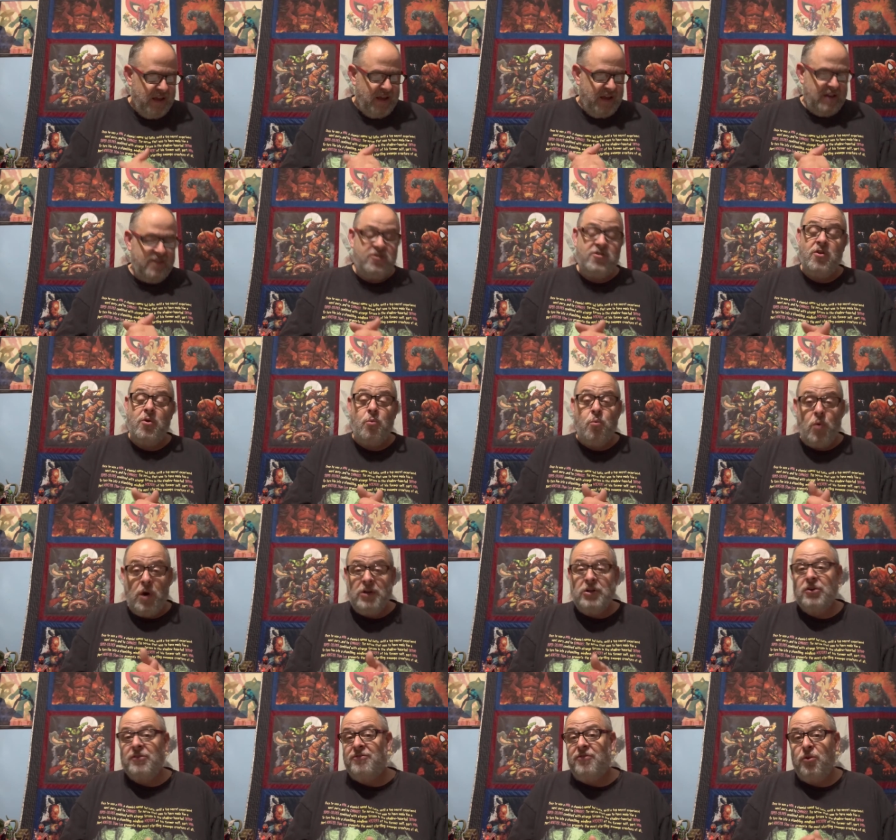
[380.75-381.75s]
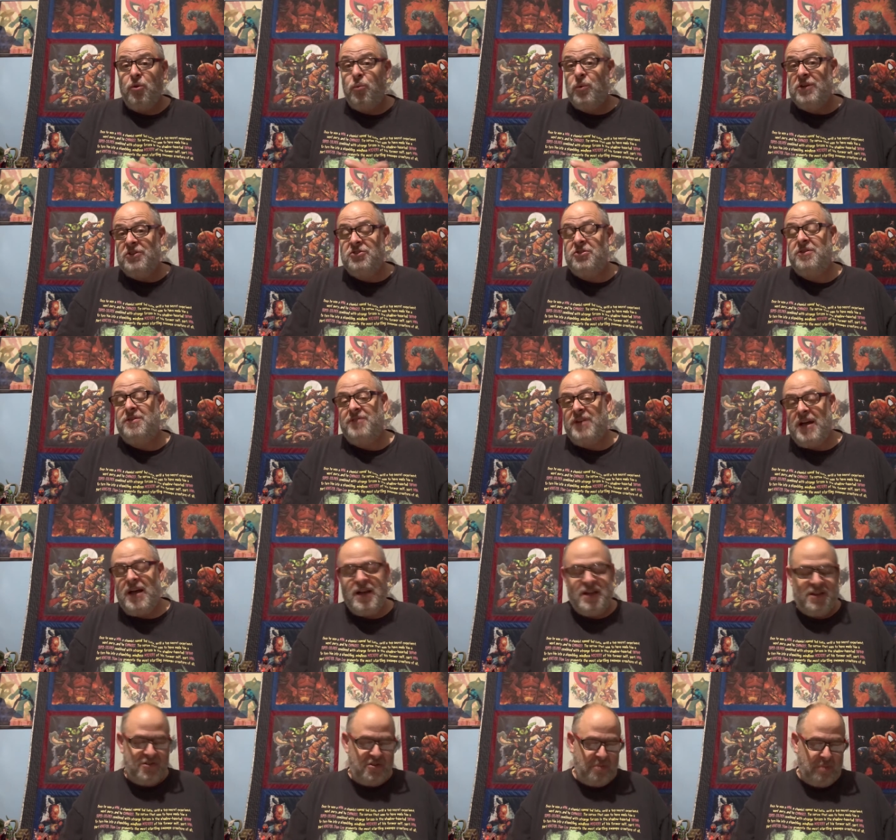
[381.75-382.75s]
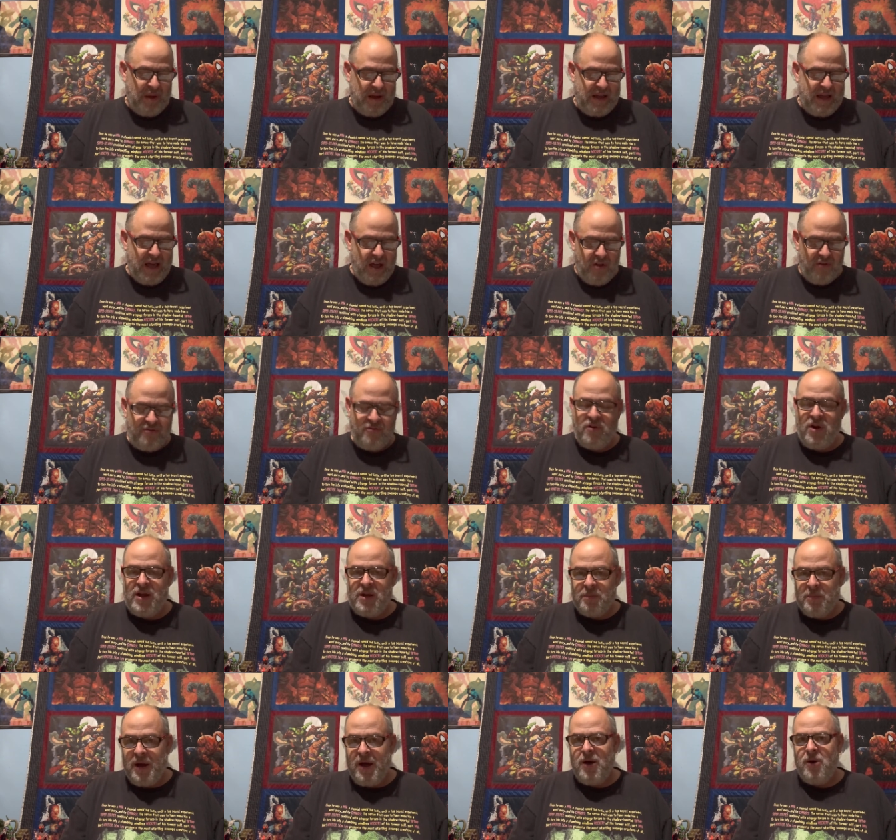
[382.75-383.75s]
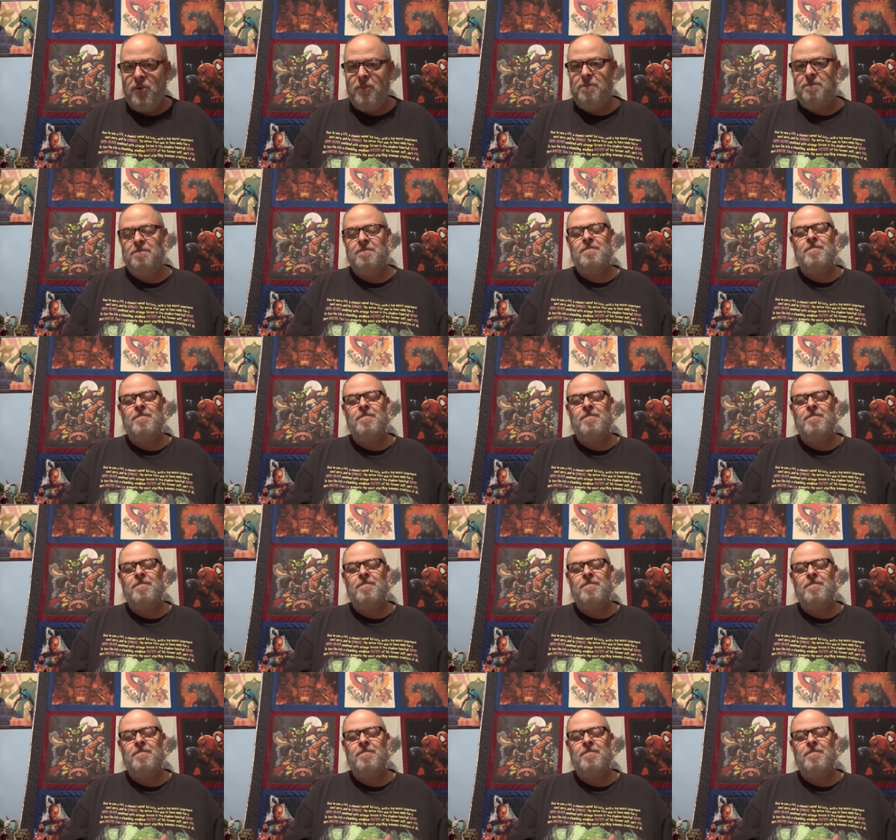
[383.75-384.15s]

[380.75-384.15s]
is The Wonderful Wizard of Oz by L. Frank Baum.